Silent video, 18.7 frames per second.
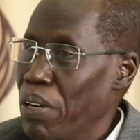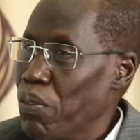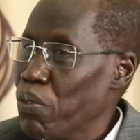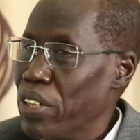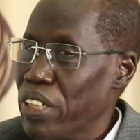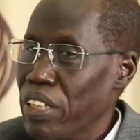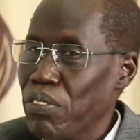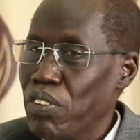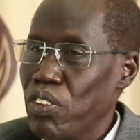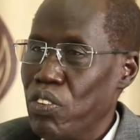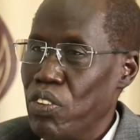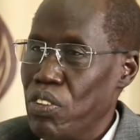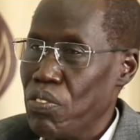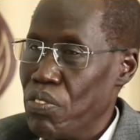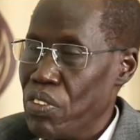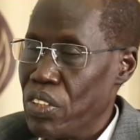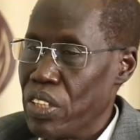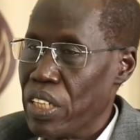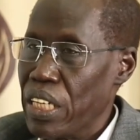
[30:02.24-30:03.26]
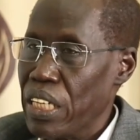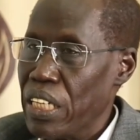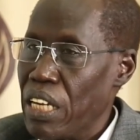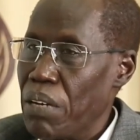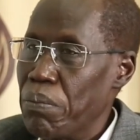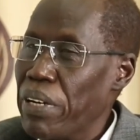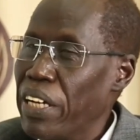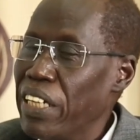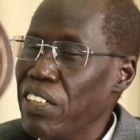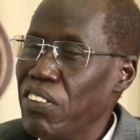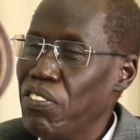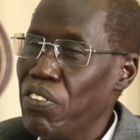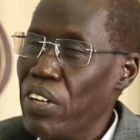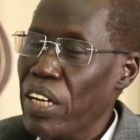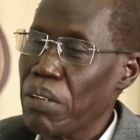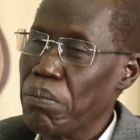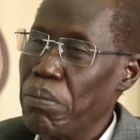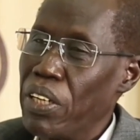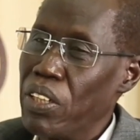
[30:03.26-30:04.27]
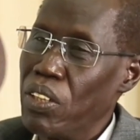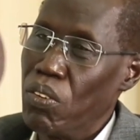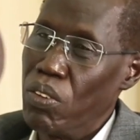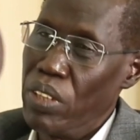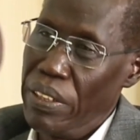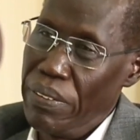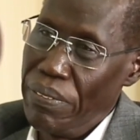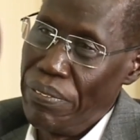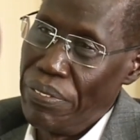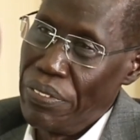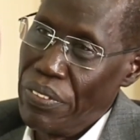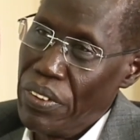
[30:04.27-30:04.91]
them were able to investigate them. And in fact, by the way,